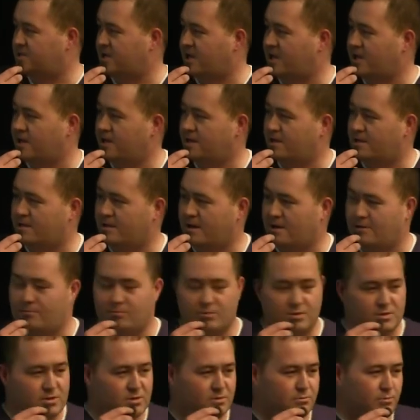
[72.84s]
site. That
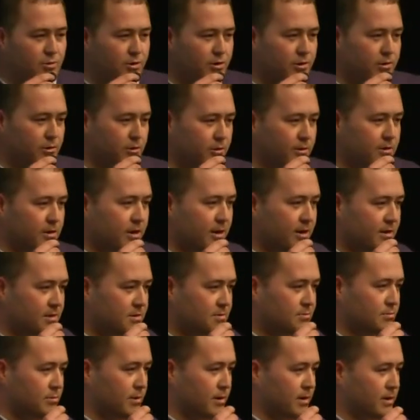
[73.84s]
was what it looked
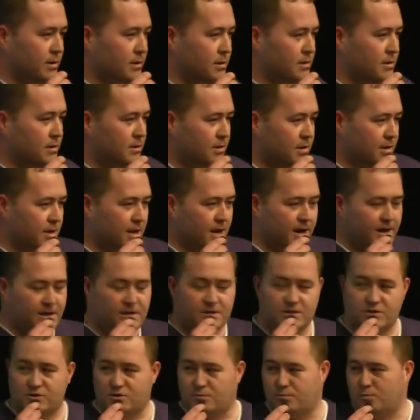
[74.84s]
like when the
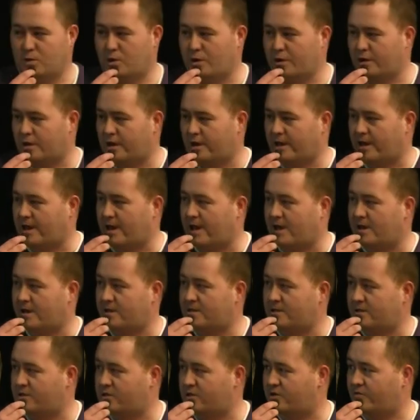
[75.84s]
guys from Northlight
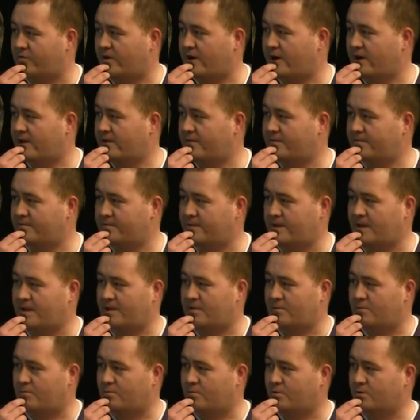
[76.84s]
Heritage arrived.
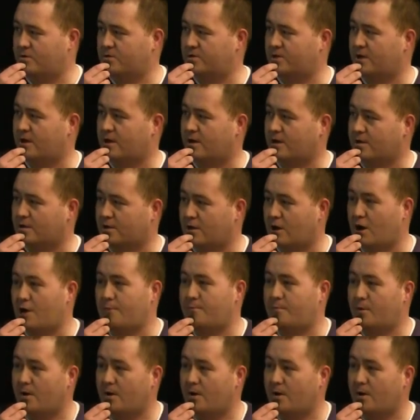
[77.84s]
It was a car